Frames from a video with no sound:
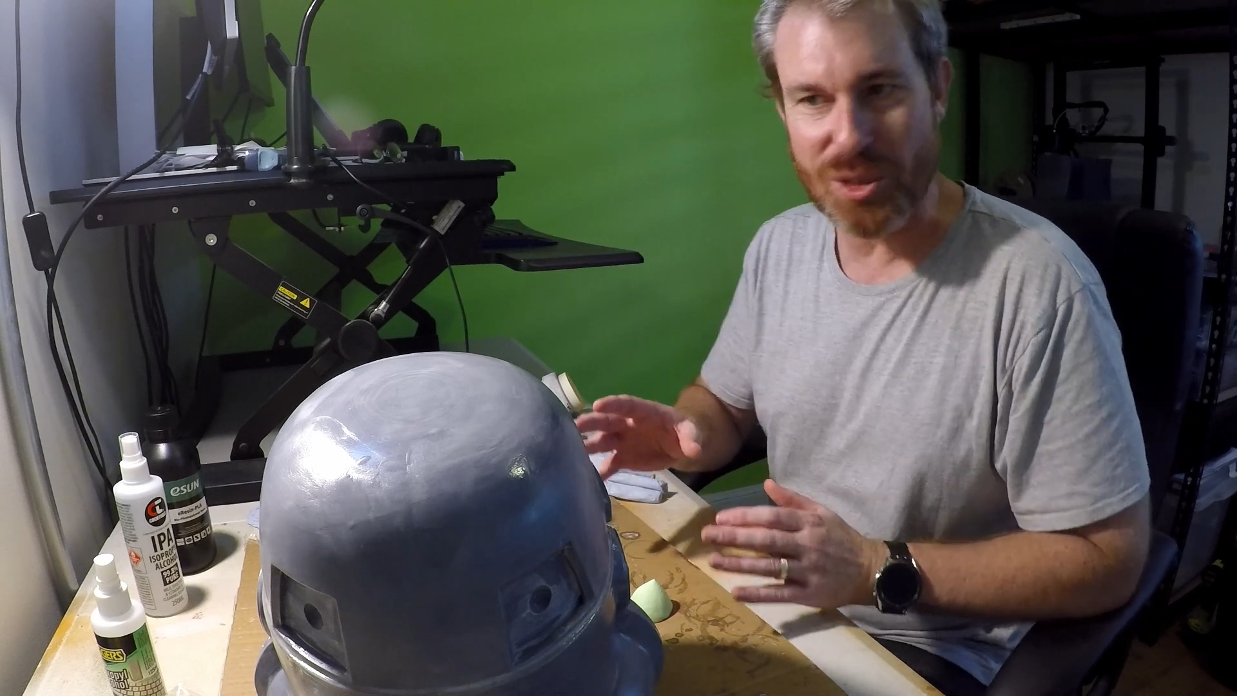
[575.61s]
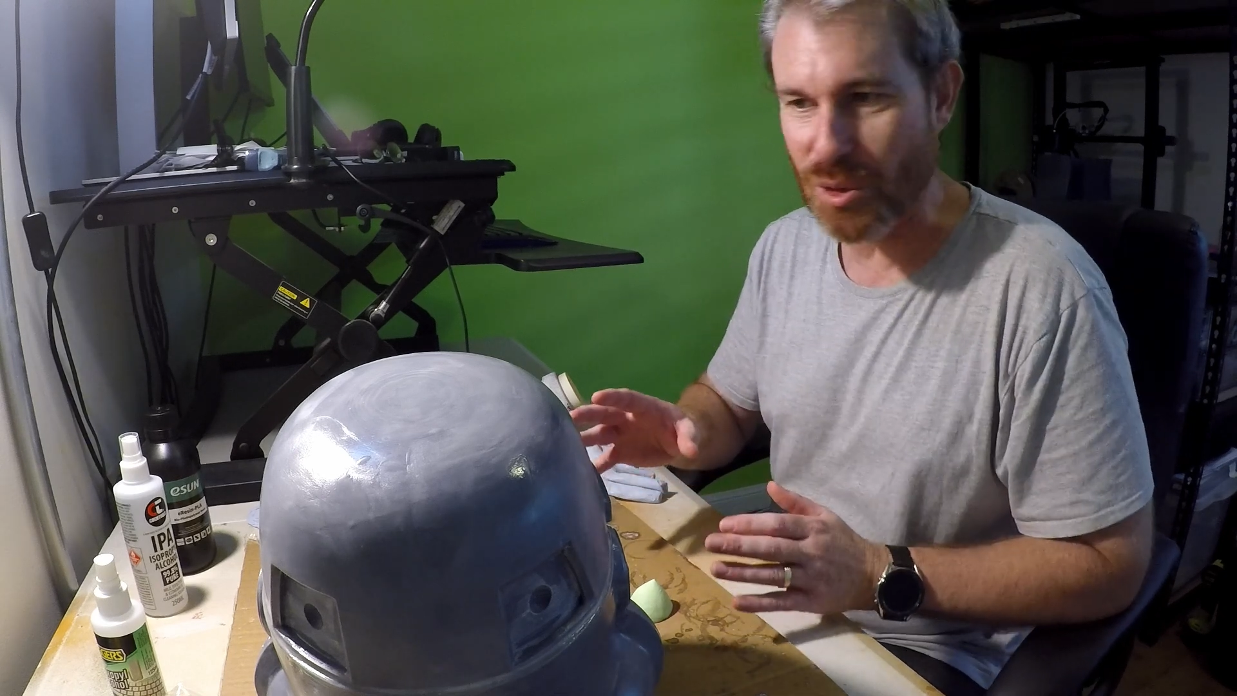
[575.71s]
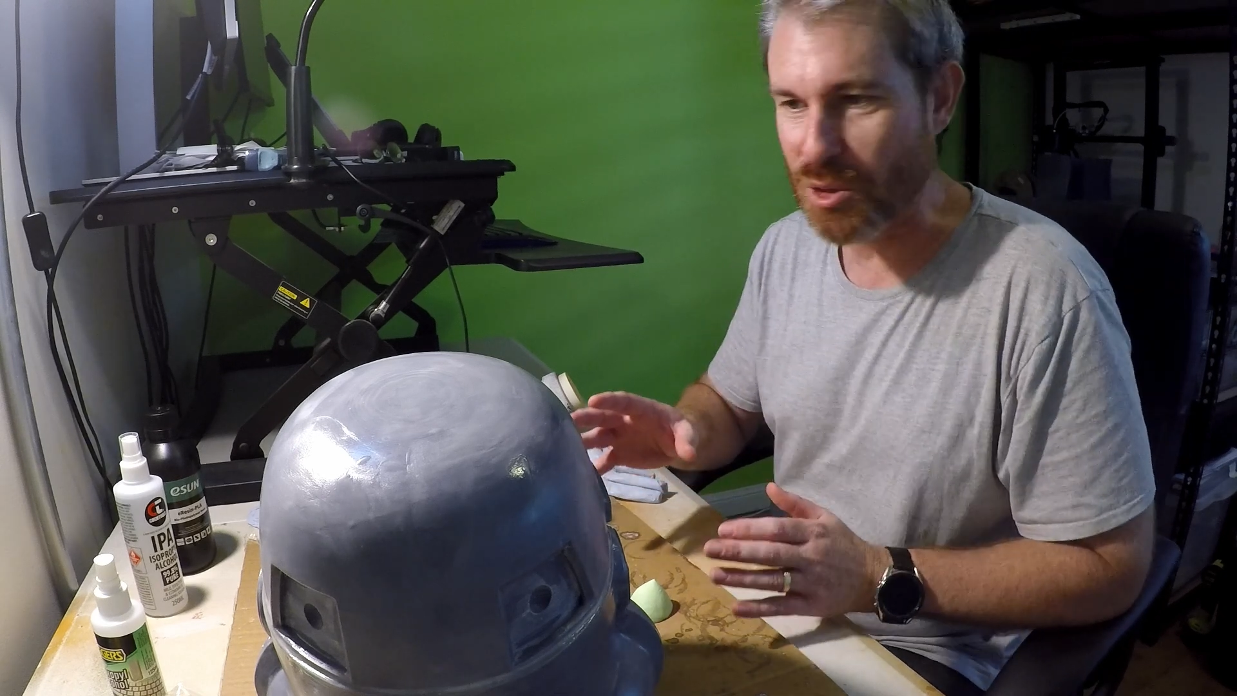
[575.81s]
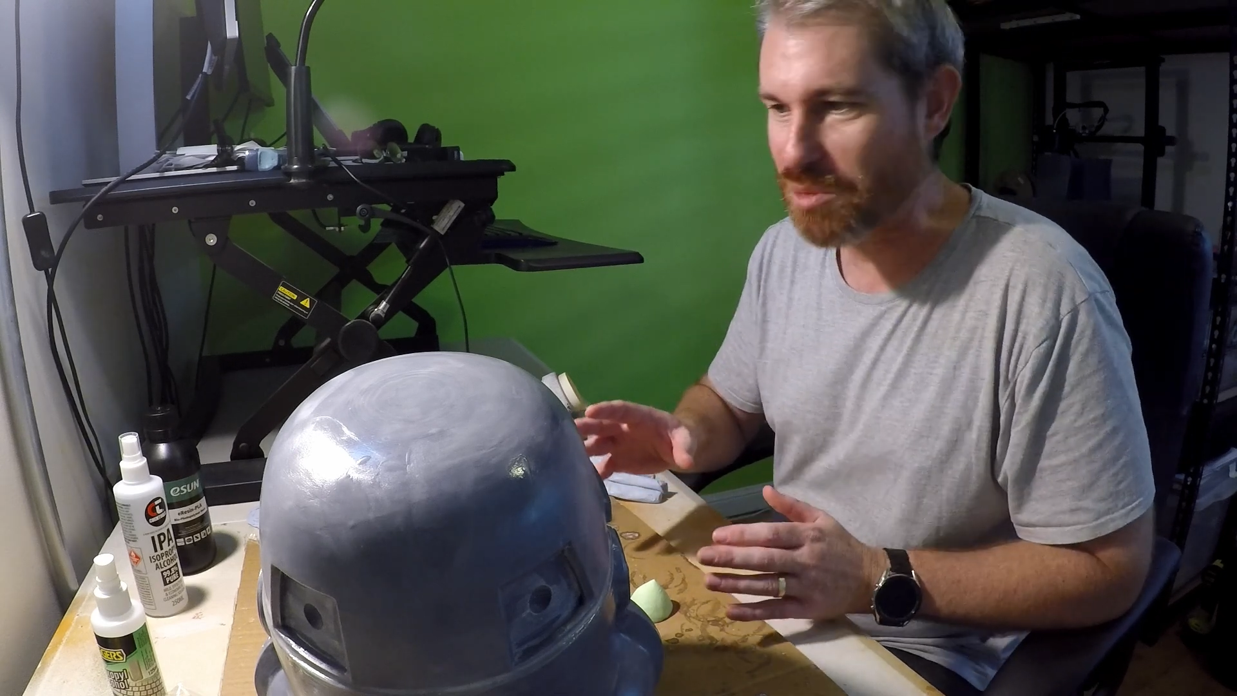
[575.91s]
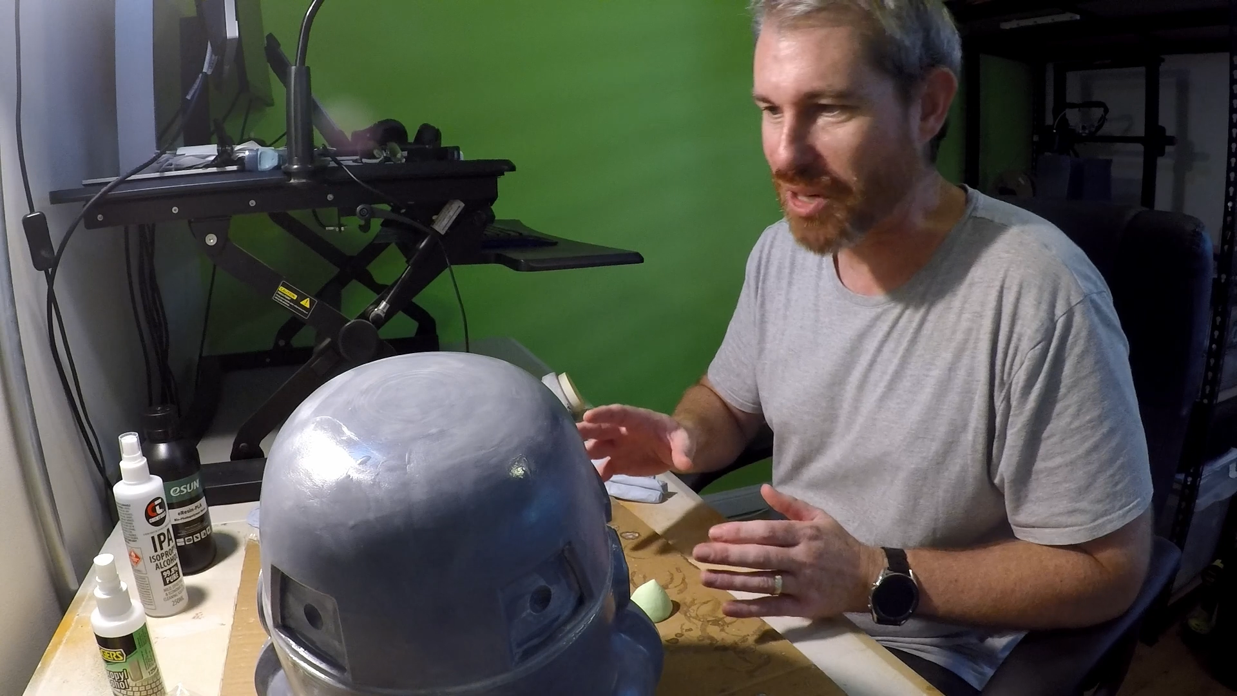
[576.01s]

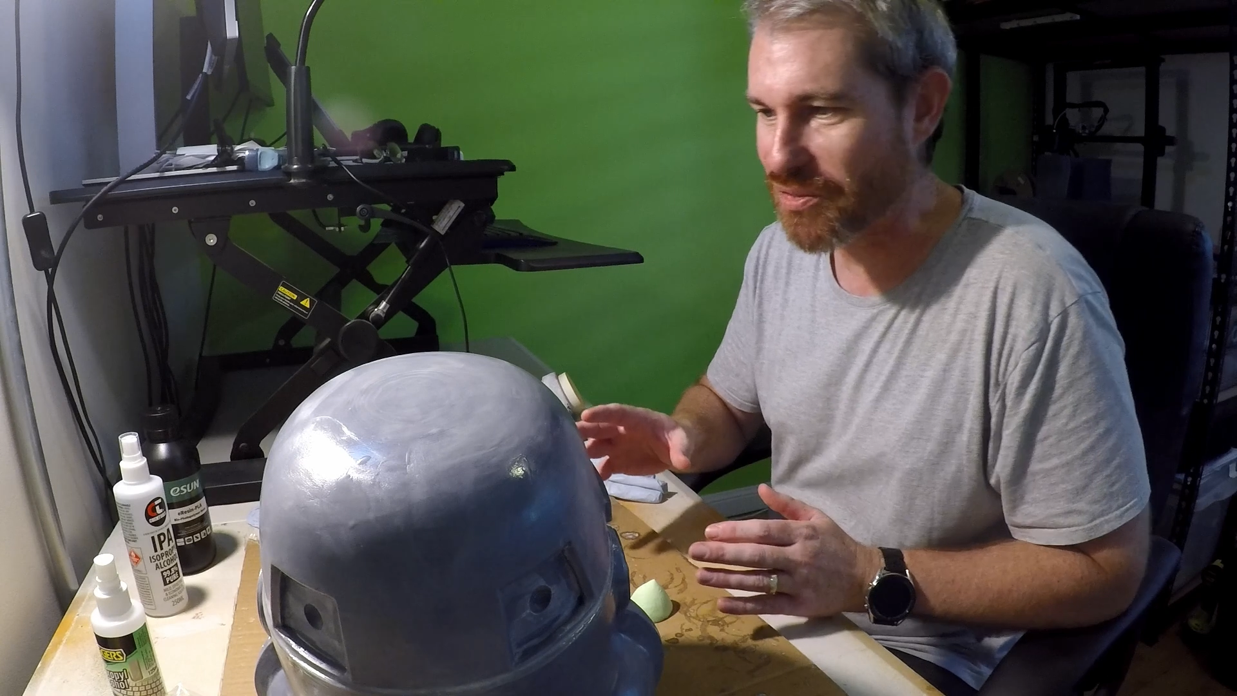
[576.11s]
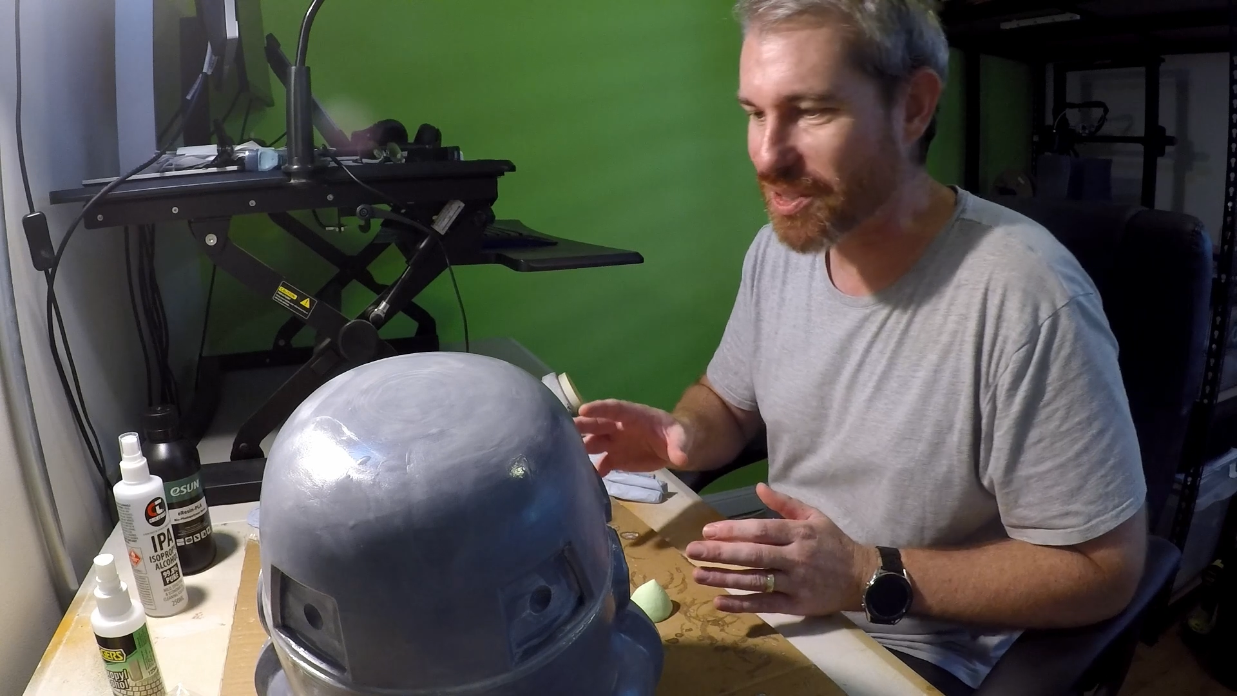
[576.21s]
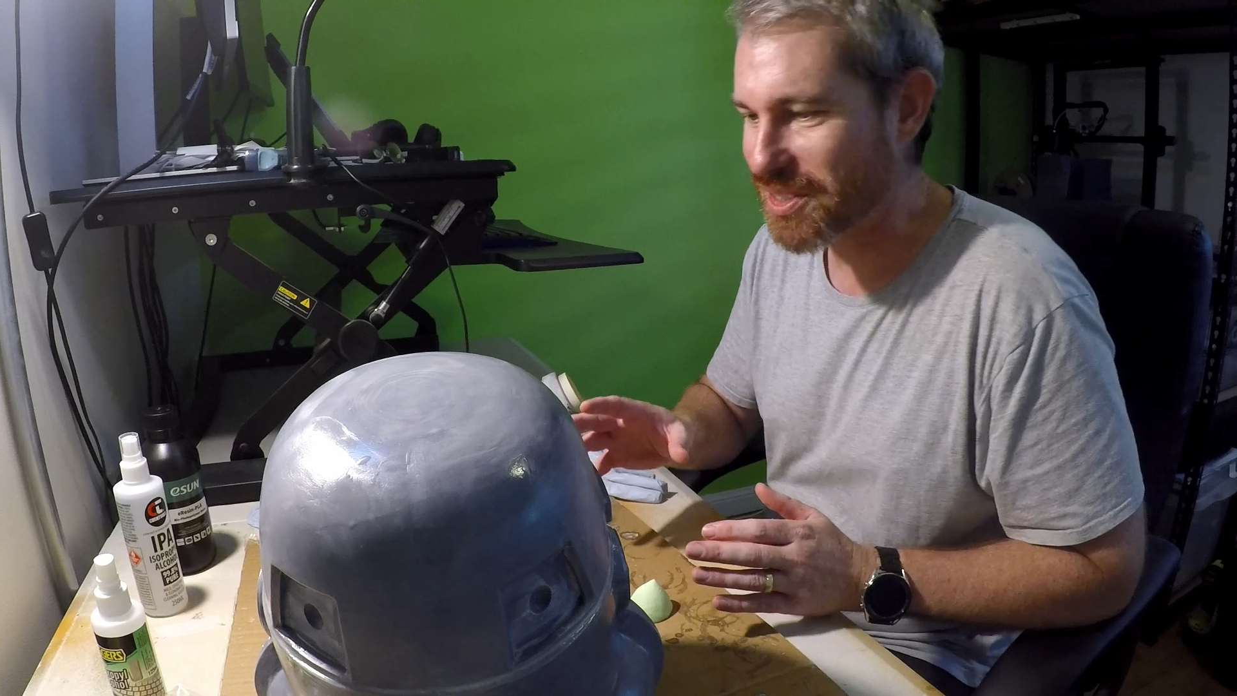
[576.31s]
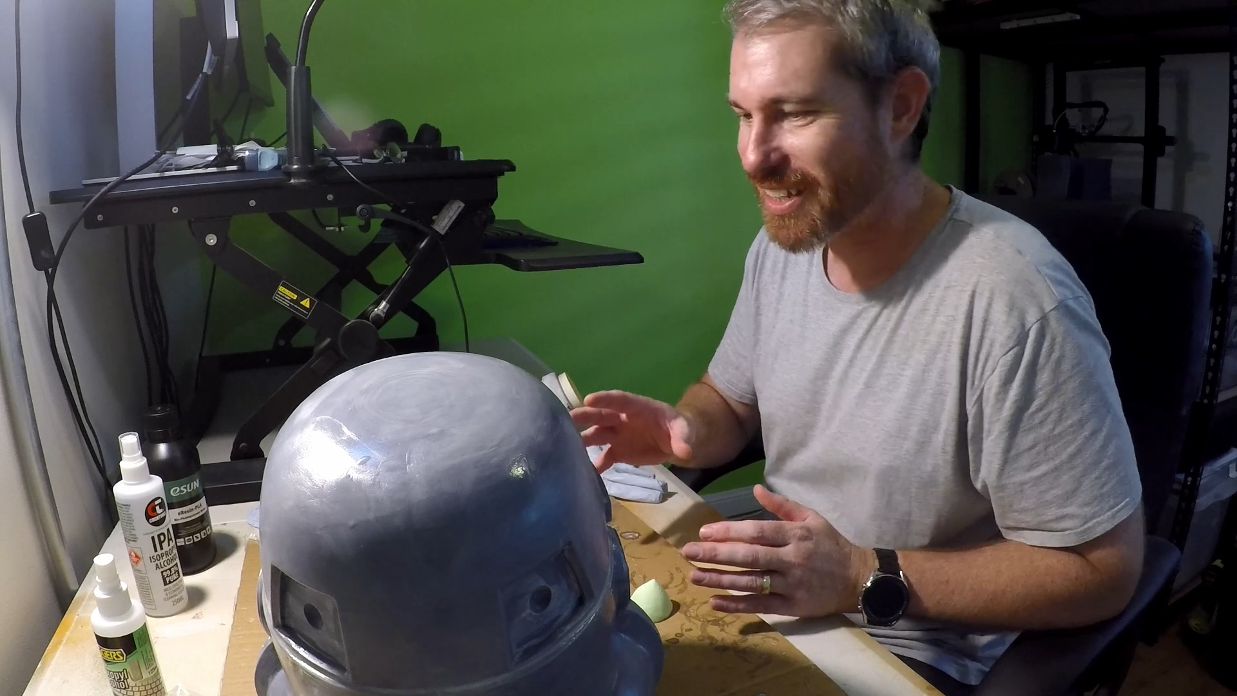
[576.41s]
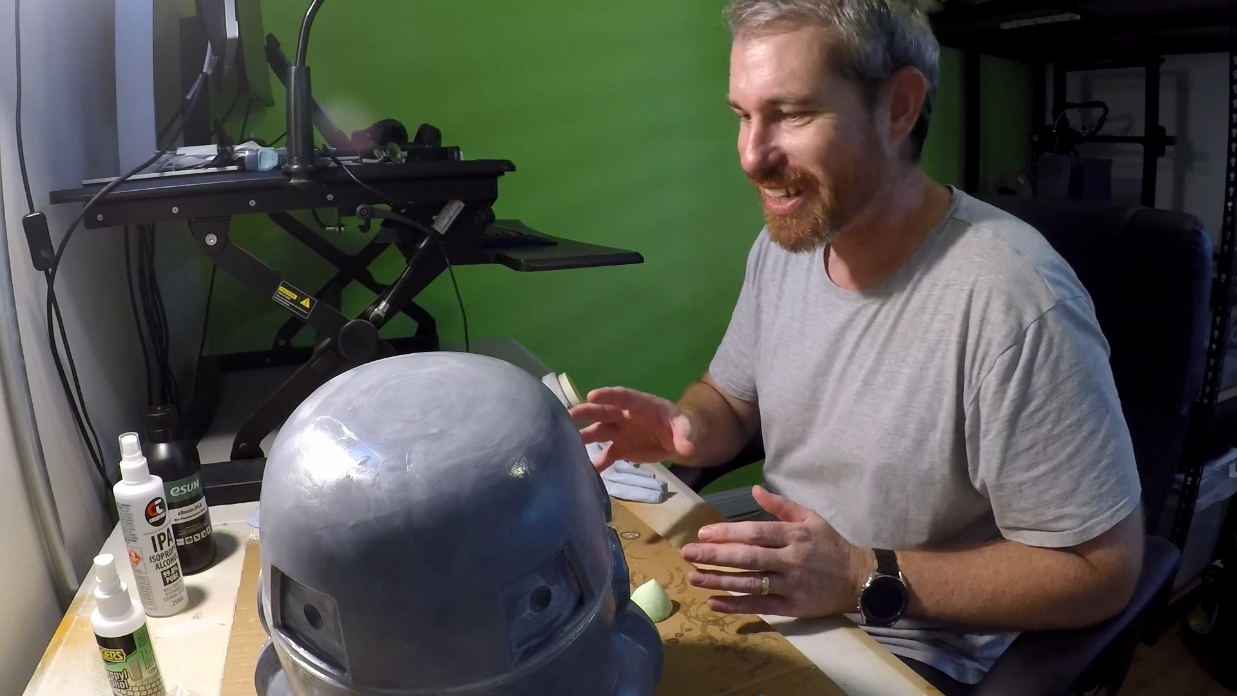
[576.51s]
dog's
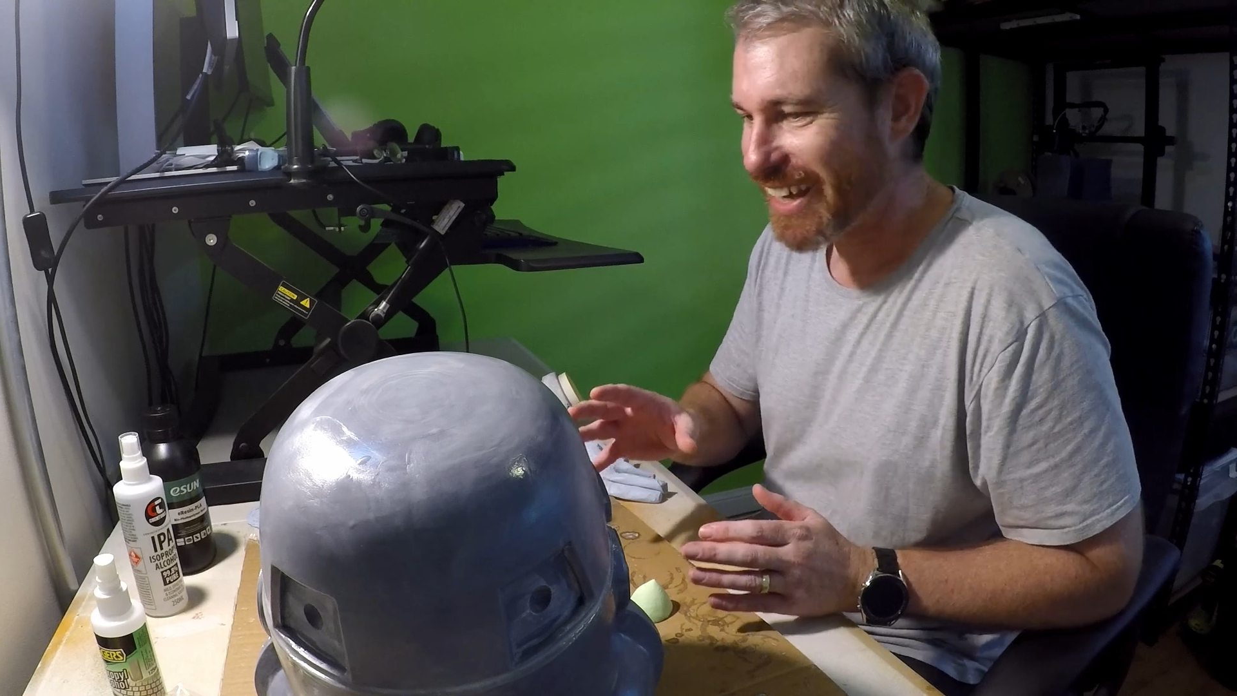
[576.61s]
breakfast,